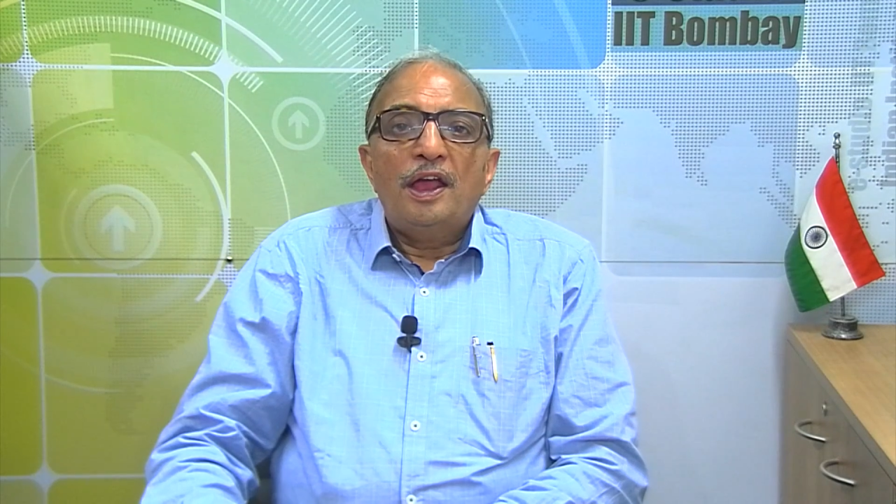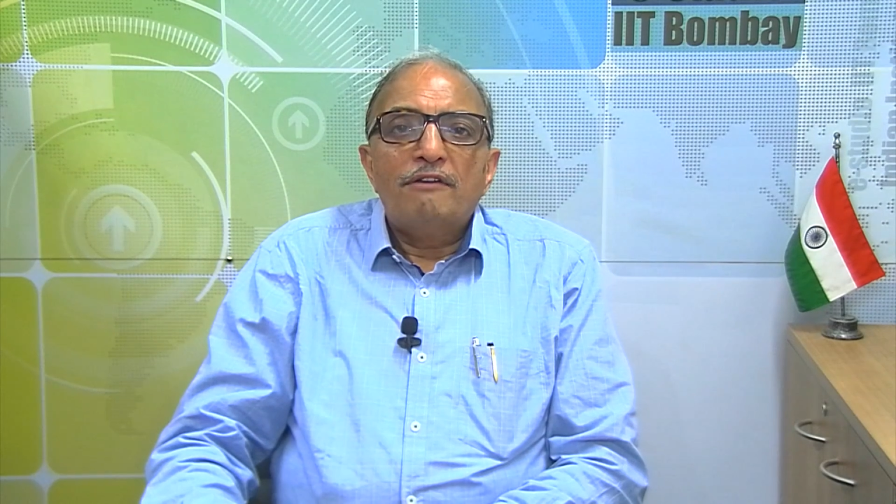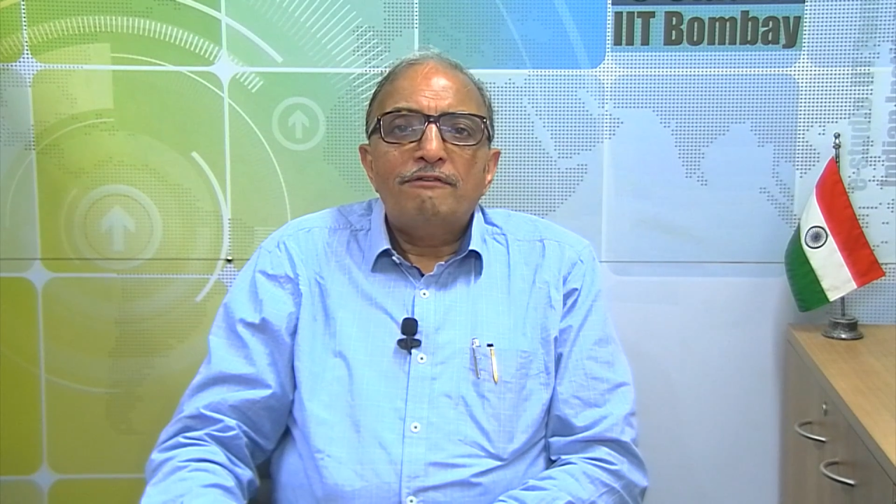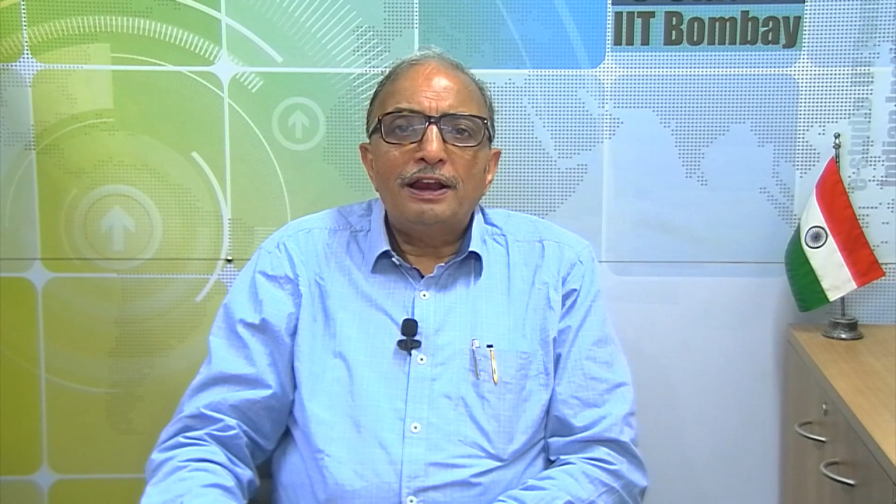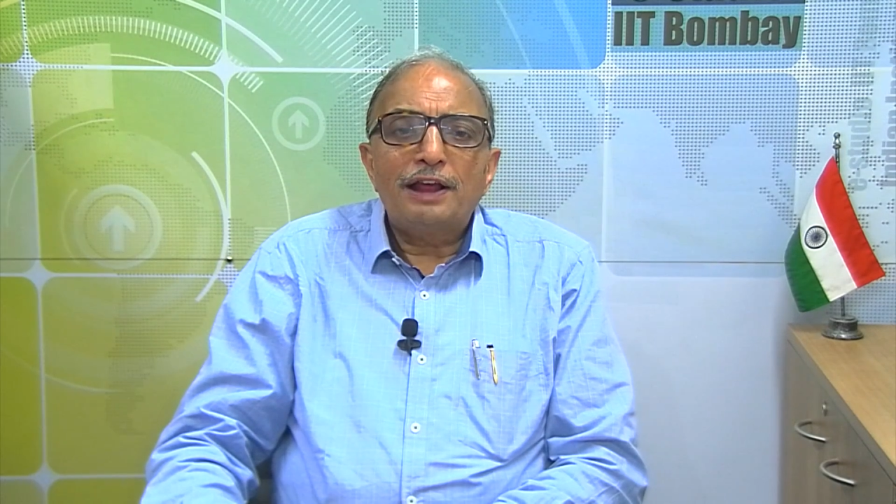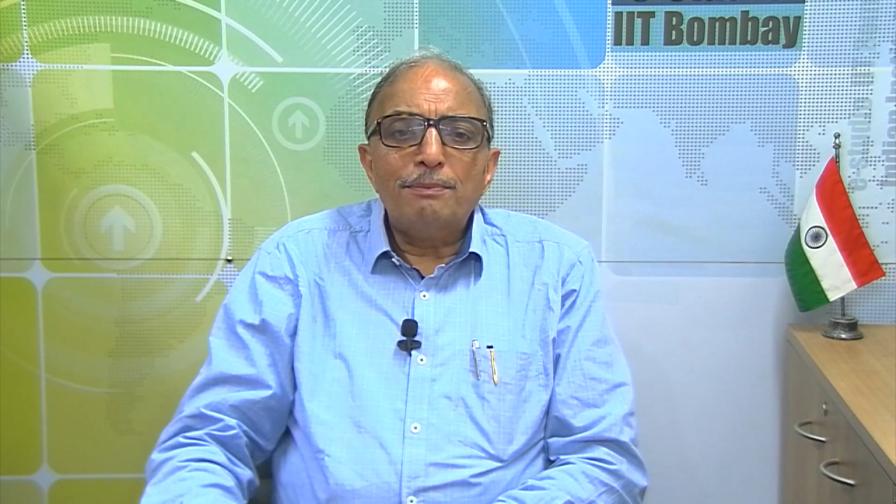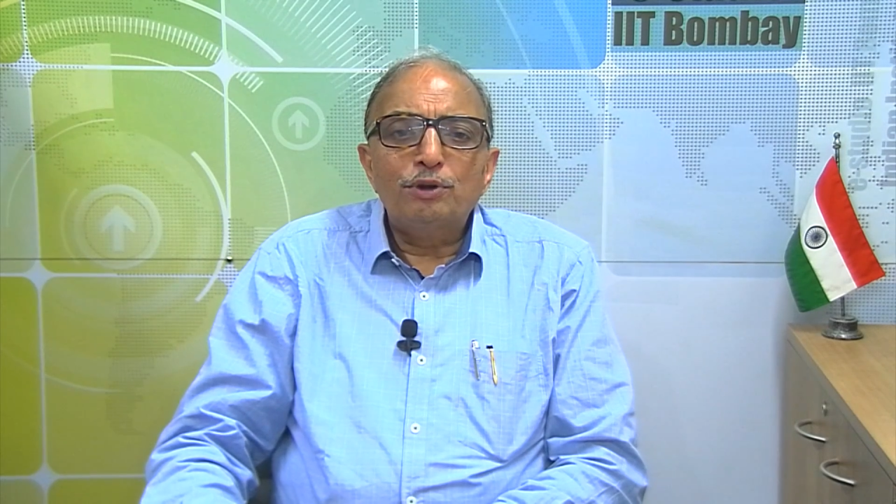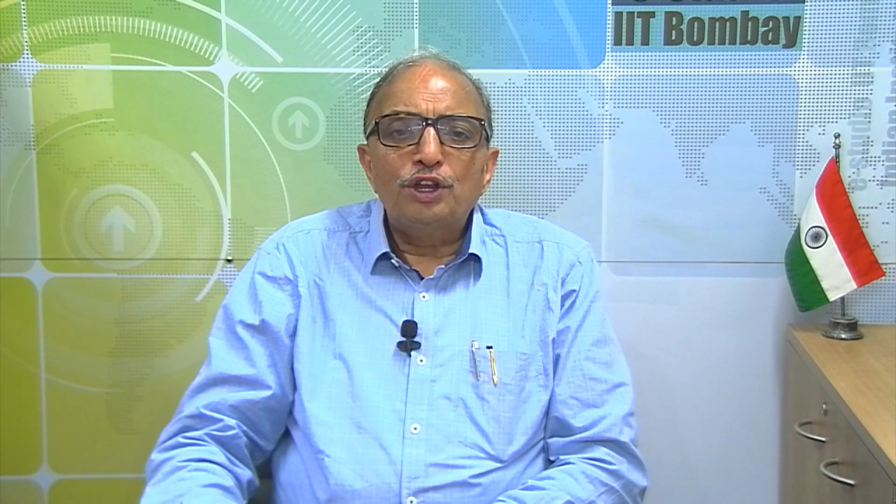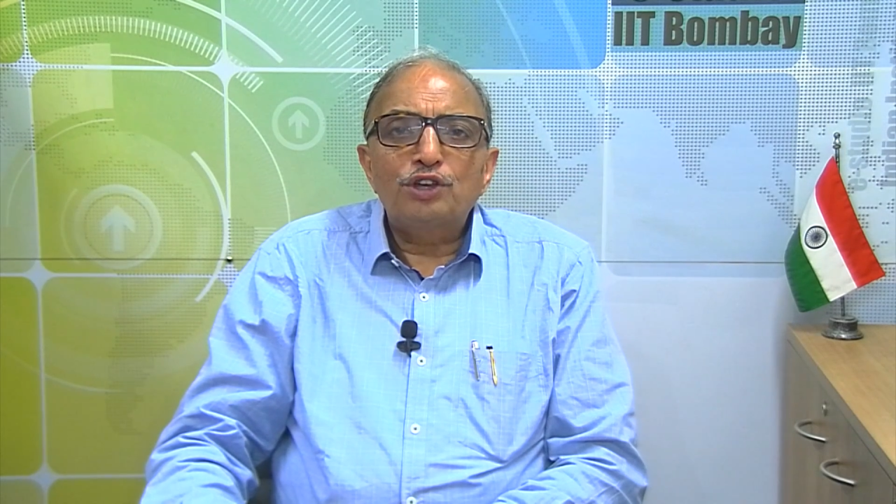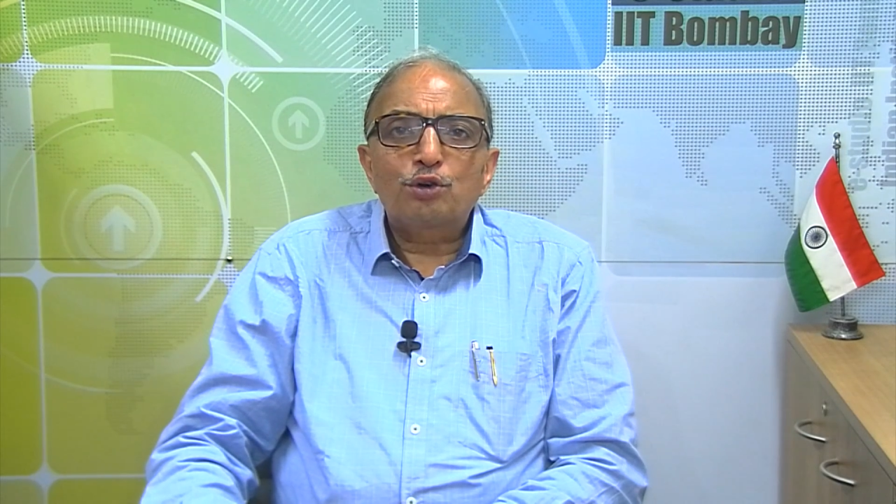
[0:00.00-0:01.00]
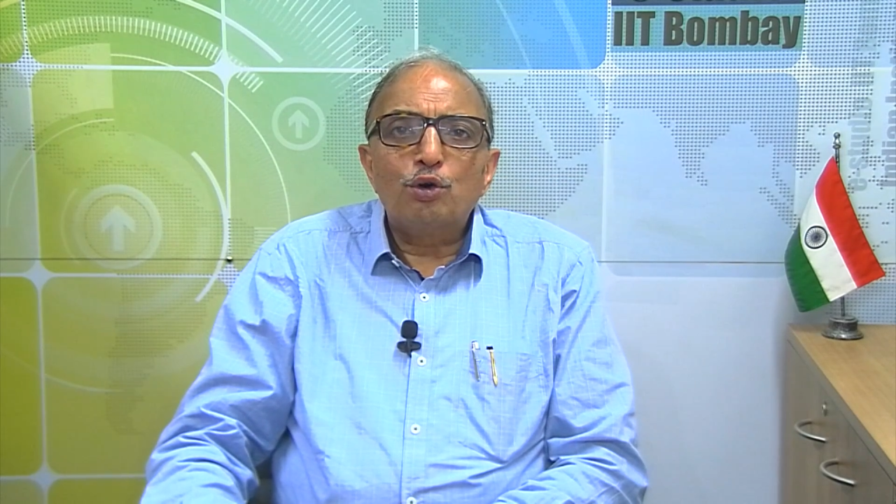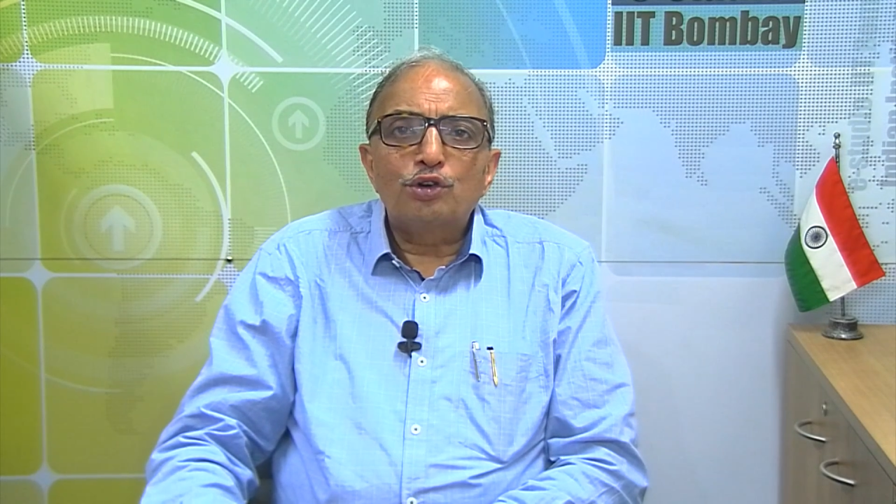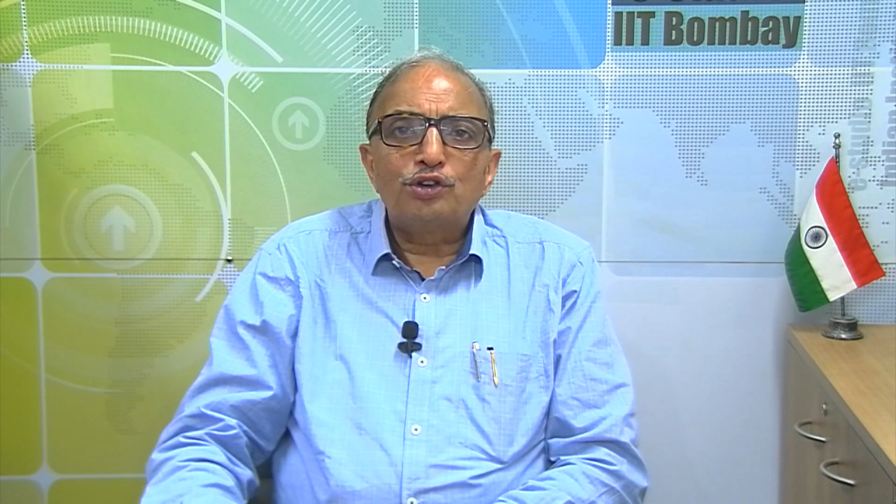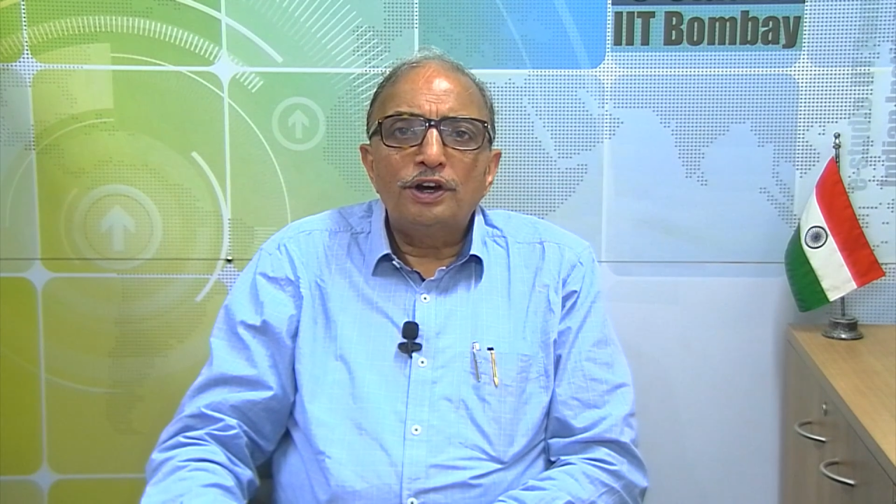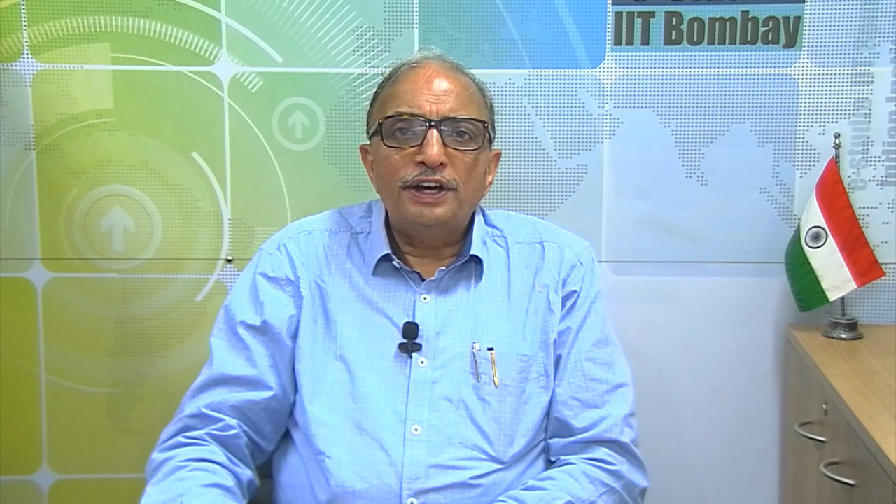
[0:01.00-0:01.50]
Welcome to this
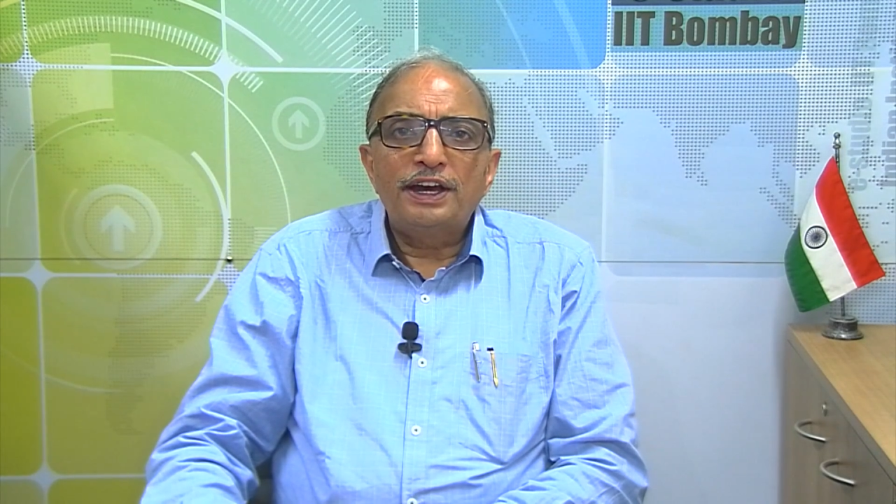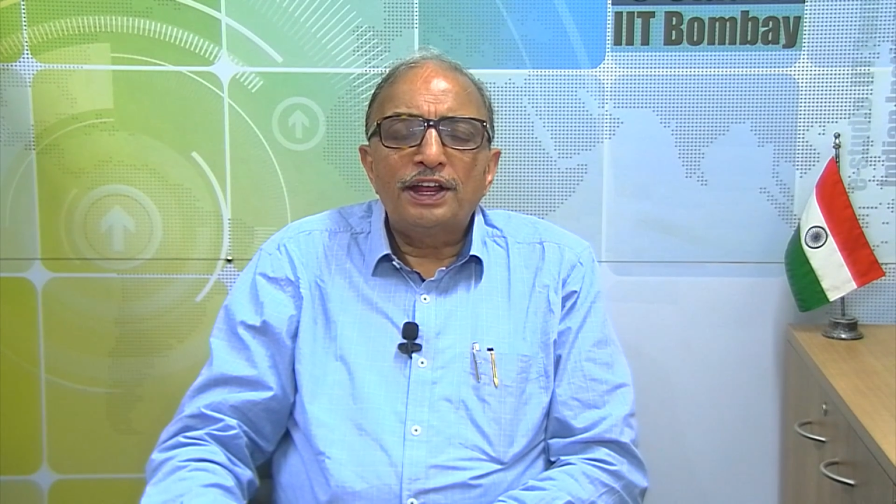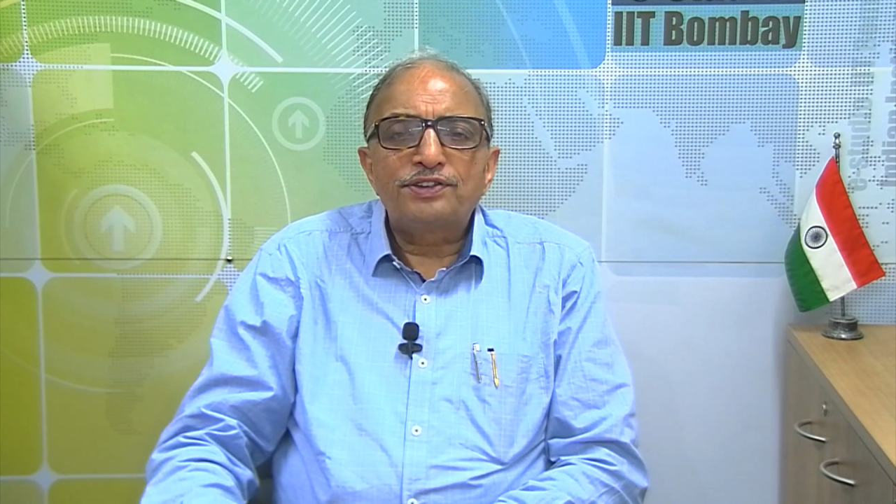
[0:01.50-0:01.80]
course on data